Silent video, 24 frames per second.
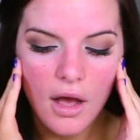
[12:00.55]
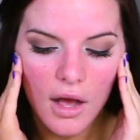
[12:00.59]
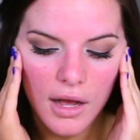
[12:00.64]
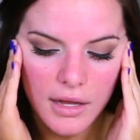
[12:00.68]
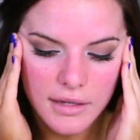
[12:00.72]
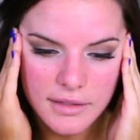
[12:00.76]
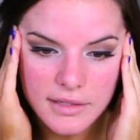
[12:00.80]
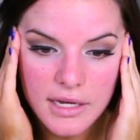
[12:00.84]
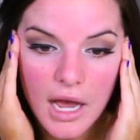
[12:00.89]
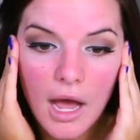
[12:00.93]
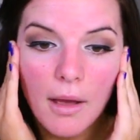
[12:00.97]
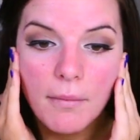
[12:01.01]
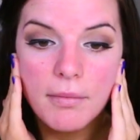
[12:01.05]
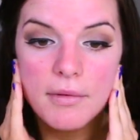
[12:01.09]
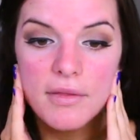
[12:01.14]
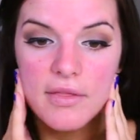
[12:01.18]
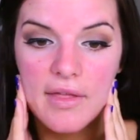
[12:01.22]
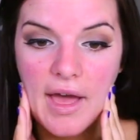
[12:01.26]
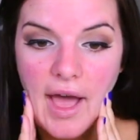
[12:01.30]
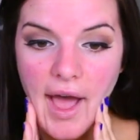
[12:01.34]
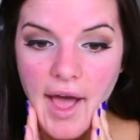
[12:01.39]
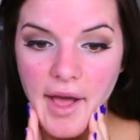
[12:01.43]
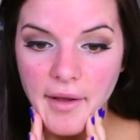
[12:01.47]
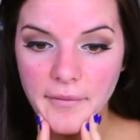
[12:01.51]
on top of
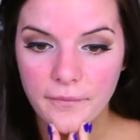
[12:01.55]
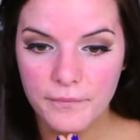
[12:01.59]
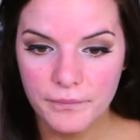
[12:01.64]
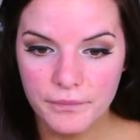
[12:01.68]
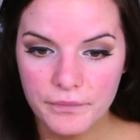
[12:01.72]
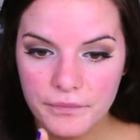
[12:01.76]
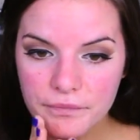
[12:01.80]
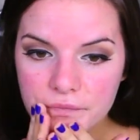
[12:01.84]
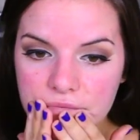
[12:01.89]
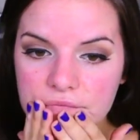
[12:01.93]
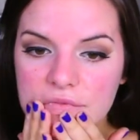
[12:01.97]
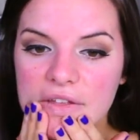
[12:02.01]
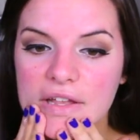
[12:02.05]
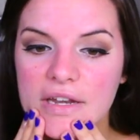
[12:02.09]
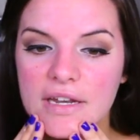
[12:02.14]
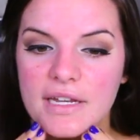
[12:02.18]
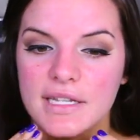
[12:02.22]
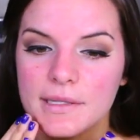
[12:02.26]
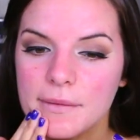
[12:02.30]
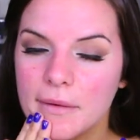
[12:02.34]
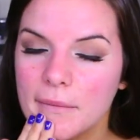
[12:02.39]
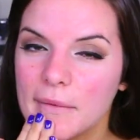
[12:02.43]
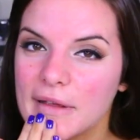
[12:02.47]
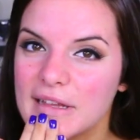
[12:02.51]
that, it
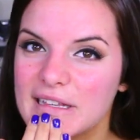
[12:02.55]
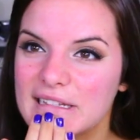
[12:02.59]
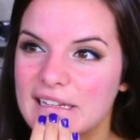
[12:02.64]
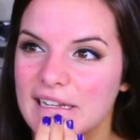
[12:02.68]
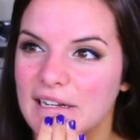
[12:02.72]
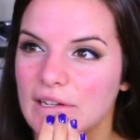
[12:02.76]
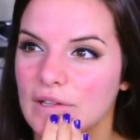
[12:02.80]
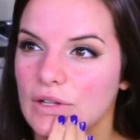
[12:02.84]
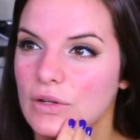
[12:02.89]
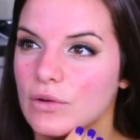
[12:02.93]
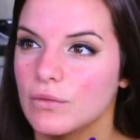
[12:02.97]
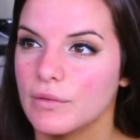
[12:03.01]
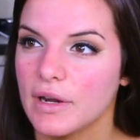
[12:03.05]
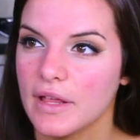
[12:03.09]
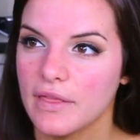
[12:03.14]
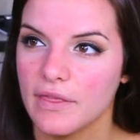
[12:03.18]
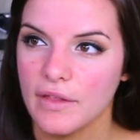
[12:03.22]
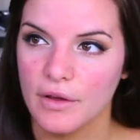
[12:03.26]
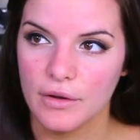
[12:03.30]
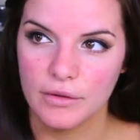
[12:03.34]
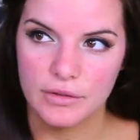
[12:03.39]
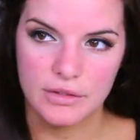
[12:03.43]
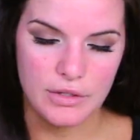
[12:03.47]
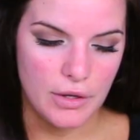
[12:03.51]
does make my skin a little red
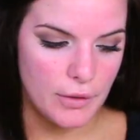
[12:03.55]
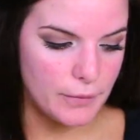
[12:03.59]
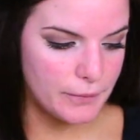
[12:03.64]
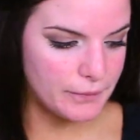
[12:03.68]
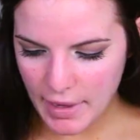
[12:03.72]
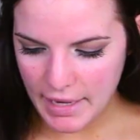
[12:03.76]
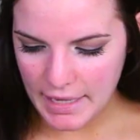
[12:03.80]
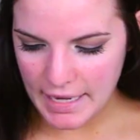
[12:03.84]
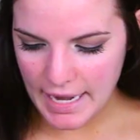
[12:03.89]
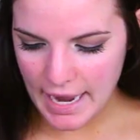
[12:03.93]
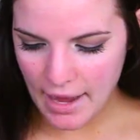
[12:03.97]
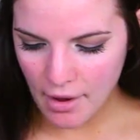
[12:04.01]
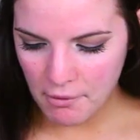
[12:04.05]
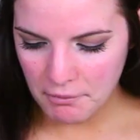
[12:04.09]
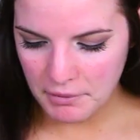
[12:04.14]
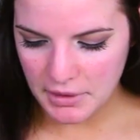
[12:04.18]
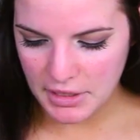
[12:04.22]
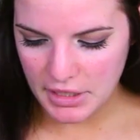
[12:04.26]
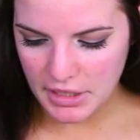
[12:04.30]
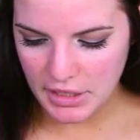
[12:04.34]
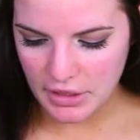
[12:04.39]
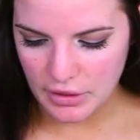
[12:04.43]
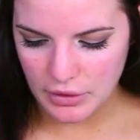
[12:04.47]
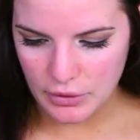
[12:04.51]
though, so. But now I'm
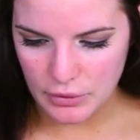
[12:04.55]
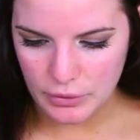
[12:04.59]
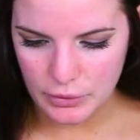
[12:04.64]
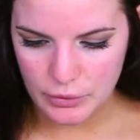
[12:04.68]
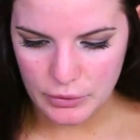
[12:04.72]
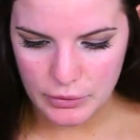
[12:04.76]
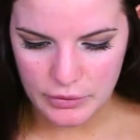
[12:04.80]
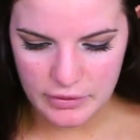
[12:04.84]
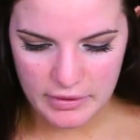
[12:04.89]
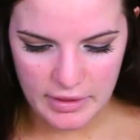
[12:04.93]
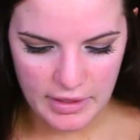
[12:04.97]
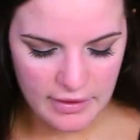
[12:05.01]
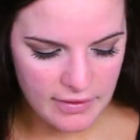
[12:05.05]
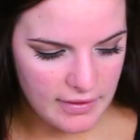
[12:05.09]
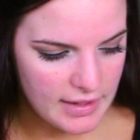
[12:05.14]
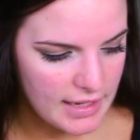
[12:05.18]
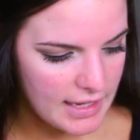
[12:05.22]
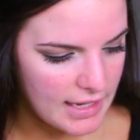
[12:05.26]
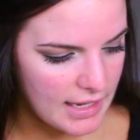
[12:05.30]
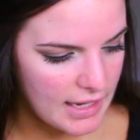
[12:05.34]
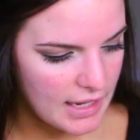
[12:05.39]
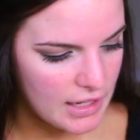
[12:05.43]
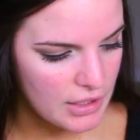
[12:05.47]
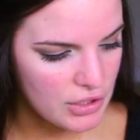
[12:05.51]
going to use
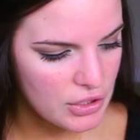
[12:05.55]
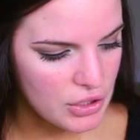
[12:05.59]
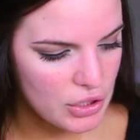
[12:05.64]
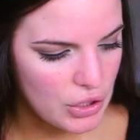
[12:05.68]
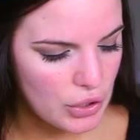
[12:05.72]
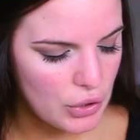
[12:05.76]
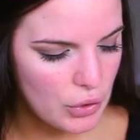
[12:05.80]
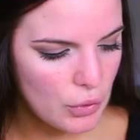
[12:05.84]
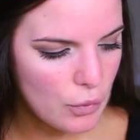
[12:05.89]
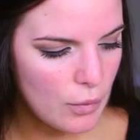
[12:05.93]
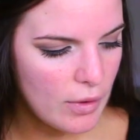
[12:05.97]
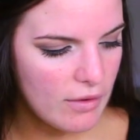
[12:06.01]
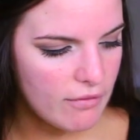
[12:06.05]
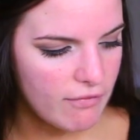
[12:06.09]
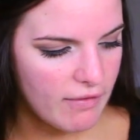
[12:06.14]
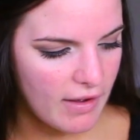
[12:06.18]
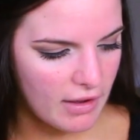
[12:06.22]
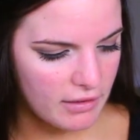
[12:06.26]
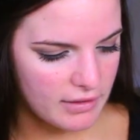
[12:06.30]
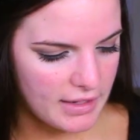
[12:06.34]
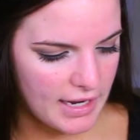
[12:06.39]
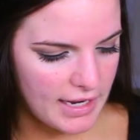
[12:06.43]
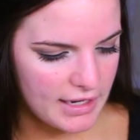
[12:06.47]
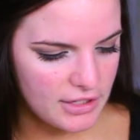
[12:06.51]
the new
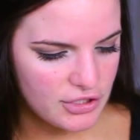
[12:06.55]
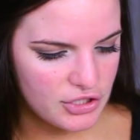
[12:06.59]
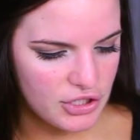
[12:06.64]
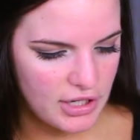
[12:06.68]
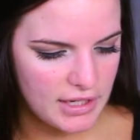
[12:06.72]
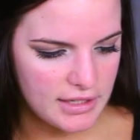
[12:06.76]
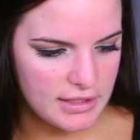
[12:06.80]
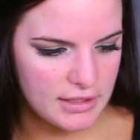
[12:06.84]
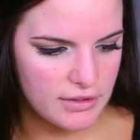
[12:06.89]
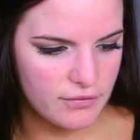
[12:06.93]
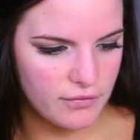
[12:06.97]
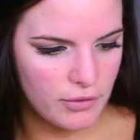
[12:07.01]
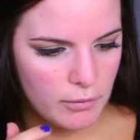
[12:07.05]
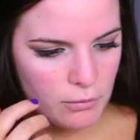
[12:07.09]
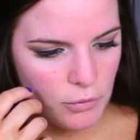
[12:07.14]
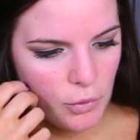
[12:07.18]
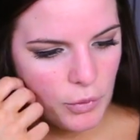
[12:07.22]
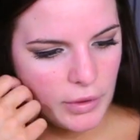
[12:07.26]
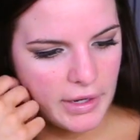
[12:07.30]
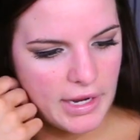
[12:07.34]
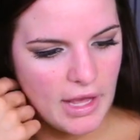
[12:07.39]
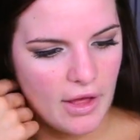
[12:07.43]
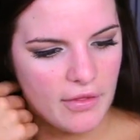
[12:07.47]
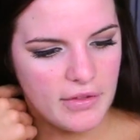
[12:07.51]
foundations from
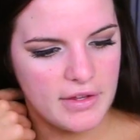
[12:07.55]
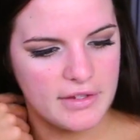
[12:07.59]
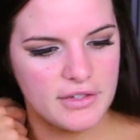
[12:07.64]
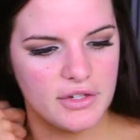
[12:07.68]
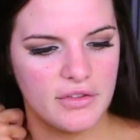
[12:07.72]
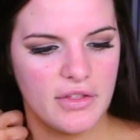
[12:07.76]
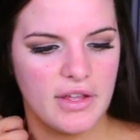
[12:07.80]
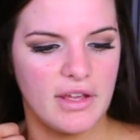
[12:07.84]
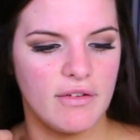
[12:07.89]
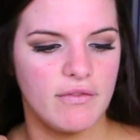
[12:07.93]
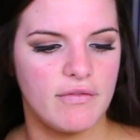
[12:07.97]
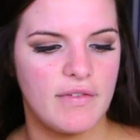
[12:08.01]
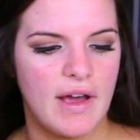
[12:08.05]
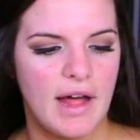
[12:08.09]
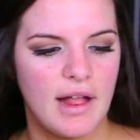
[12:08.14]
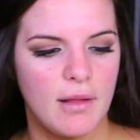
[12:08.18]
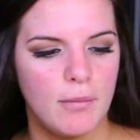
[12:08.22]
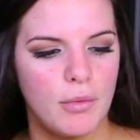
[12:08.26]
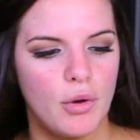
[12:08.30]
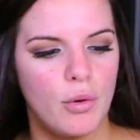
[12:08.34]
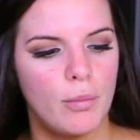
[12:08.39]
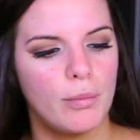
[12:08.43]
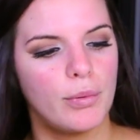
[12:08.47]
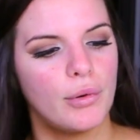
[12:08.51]
L'Oreal. These are the
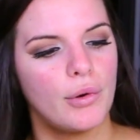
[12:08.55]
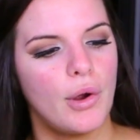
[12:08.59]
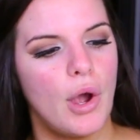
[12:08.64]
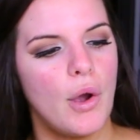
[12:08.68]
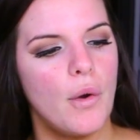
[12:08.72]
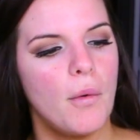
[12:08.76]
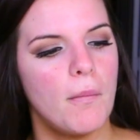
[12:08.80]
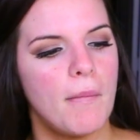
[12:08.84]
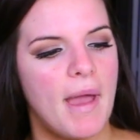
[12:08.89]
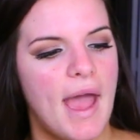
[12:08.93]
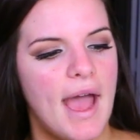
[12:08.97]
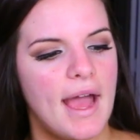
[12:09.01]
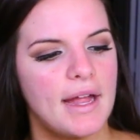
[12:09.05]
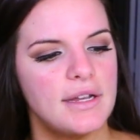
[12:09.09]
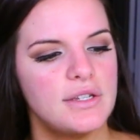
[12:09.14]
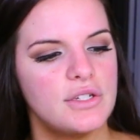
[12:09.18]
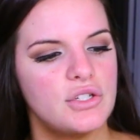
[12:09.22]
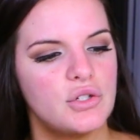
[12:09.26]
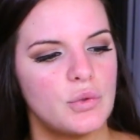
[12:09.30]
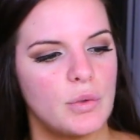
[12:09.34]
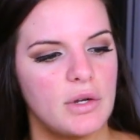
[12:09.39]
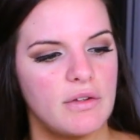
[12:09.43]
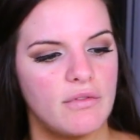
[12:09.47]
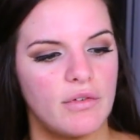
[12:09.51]
Infallible Pro
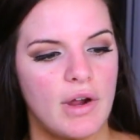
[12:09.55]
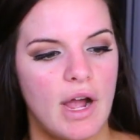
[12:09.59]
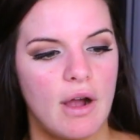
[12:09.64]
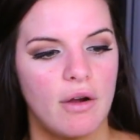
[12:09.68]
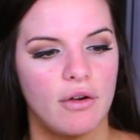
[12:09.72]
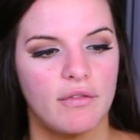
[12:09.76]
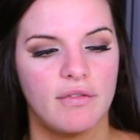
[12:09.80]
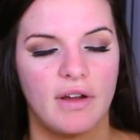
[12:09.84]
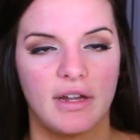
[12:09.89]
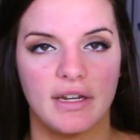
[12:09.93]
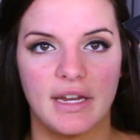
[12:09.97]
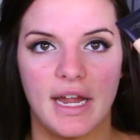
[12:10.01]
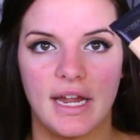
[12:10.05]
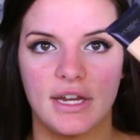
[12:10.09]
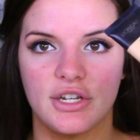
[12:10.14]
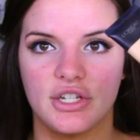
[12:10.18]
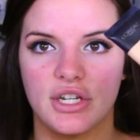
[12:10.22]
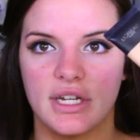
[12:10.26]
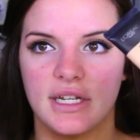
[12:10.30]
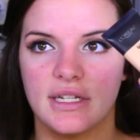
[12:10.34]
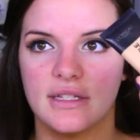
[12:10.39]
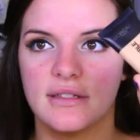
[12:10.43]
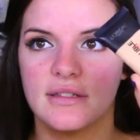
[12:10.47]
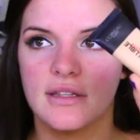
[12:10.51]
Matte 24 Hour
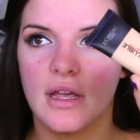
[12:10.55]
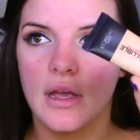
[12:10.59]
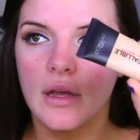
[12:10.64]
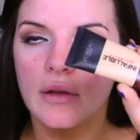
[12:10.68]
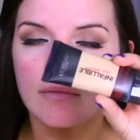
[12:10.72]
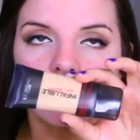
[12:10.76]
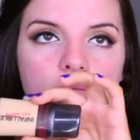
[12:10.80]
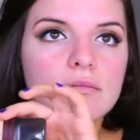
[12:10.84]
Foundations.